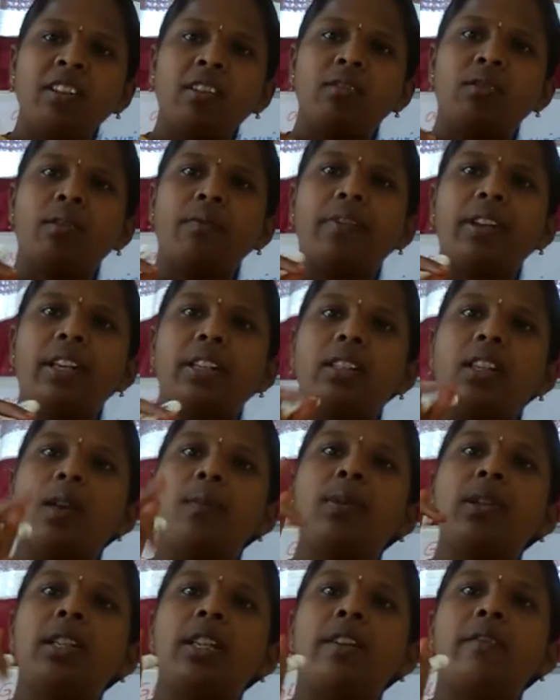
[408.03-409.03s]
So for
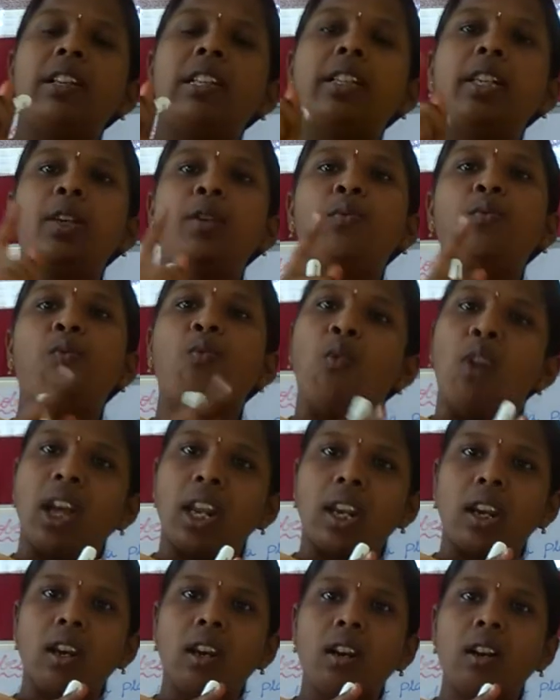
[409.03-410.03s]
example, they will give
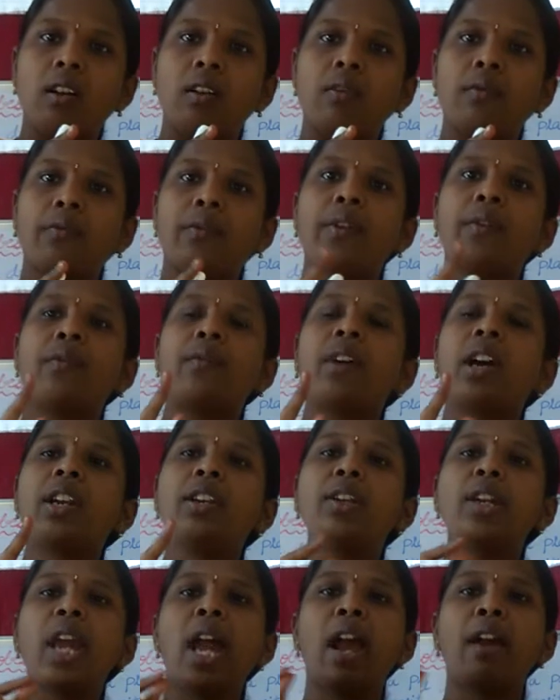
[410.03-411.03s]
1. For
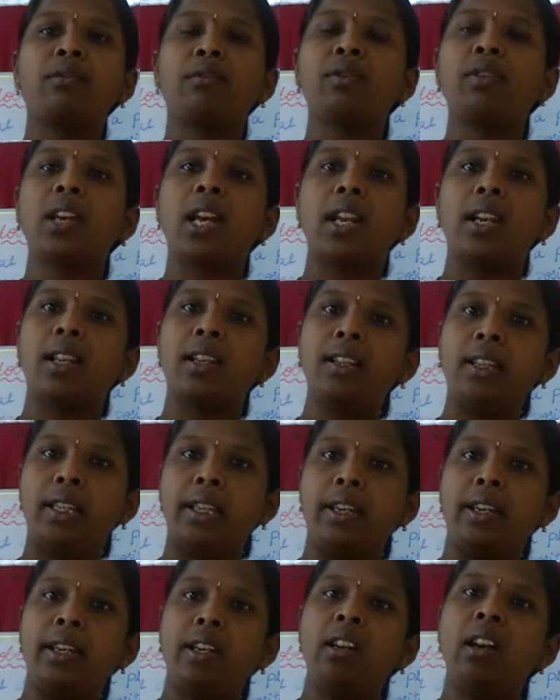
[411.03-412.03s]
1 you have to color
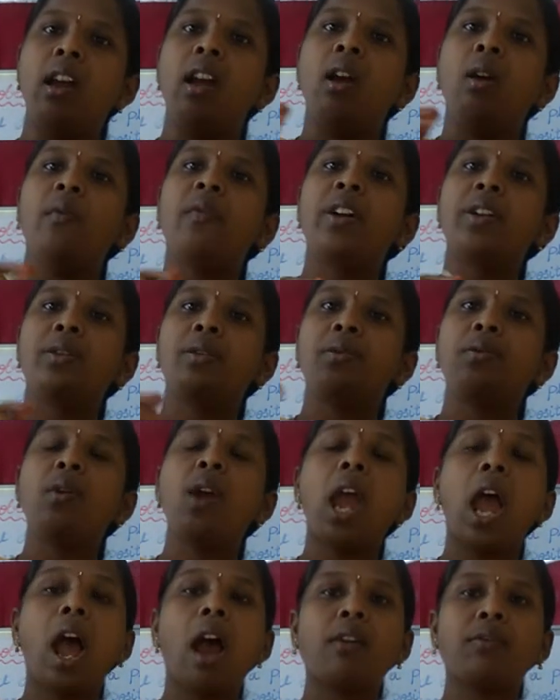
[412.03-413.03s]
green. For 2
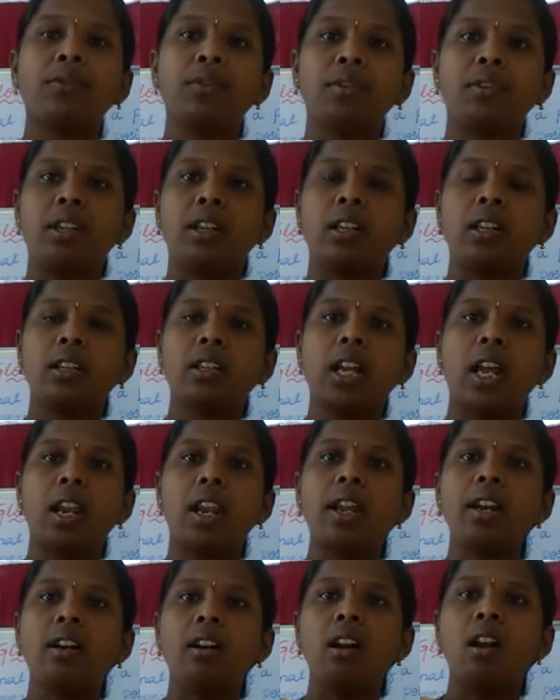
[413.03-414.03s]
you have to
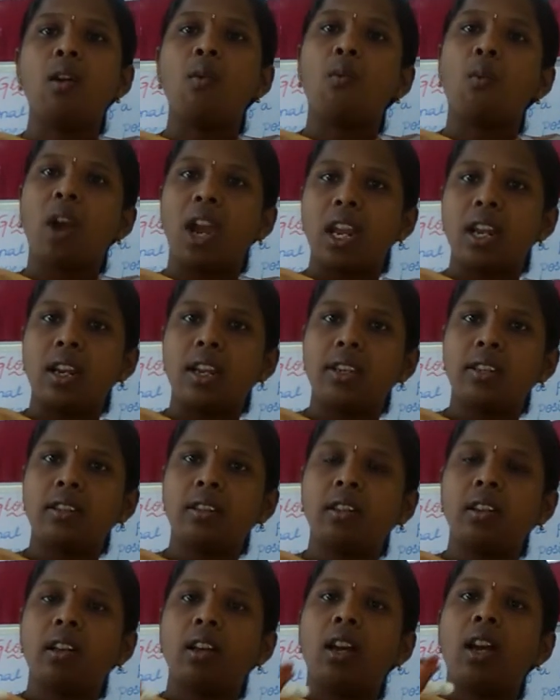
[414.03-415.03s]
color violet.
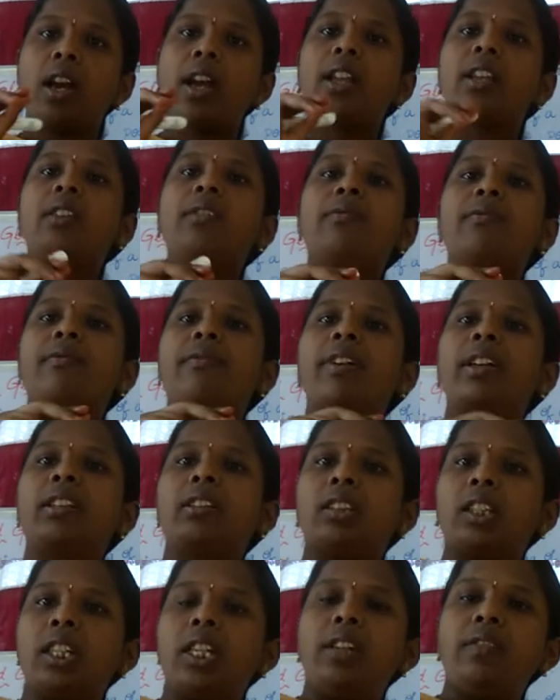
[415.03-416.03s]
And for
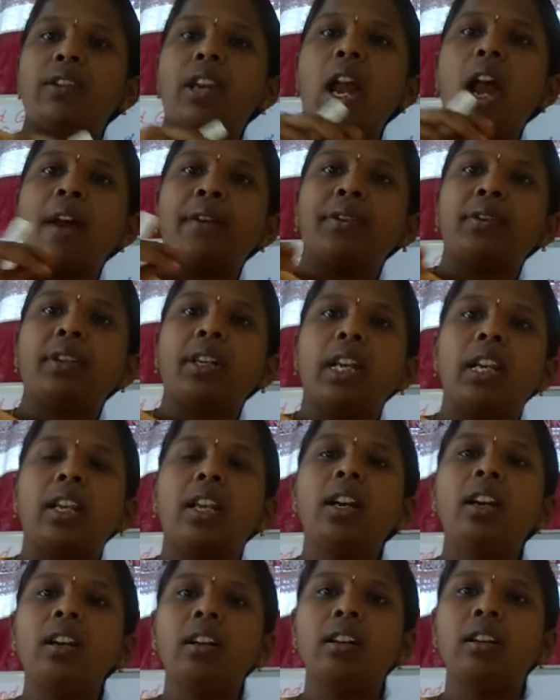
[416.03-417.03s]
3 you have to
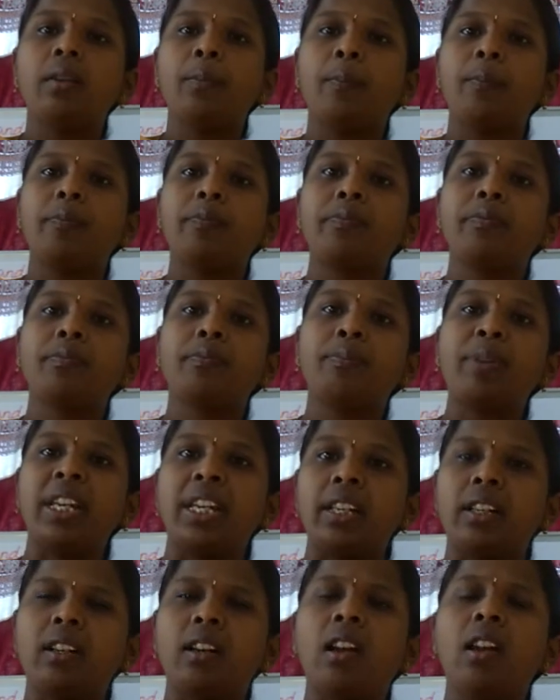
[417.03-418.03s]
color
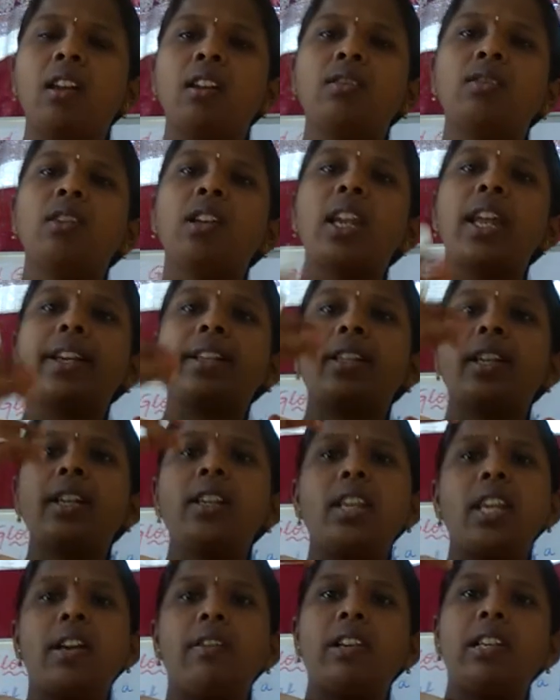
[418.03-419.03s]
pink. So like
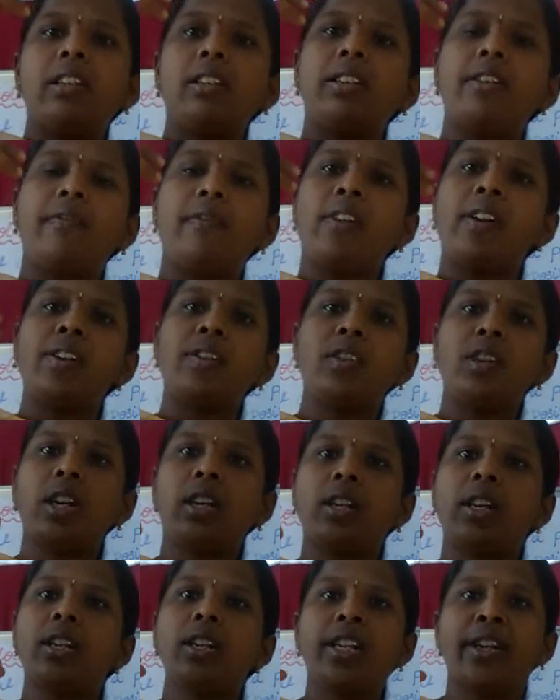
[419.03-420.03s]
that they will
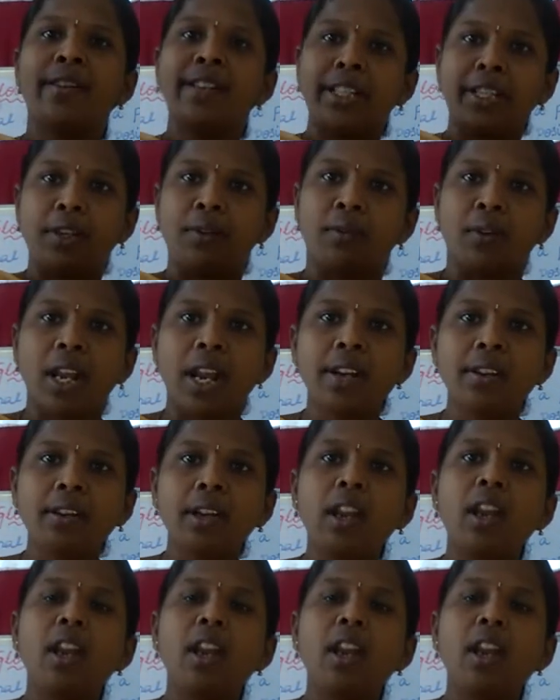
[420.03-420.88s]
differentiate and they will give, right?